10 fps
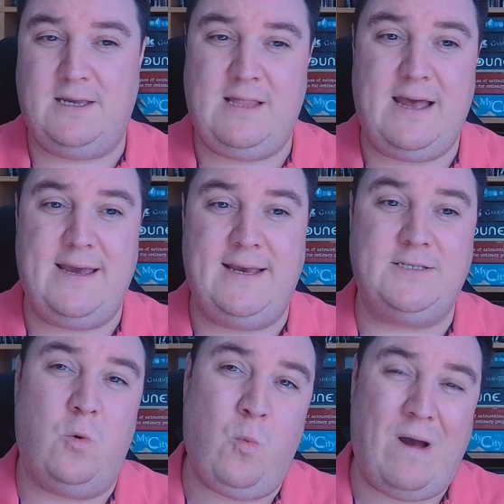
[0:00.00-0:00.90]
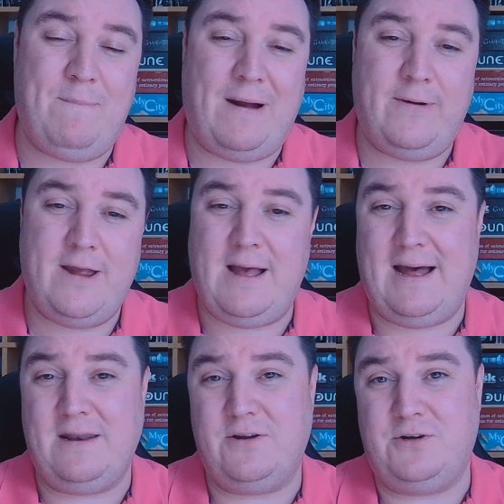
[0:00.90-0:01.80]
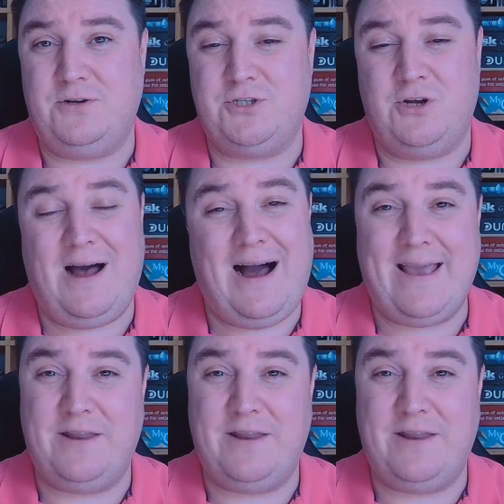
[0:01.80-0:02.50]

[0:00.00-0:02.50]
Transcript: and that is Web Barrier and also Hired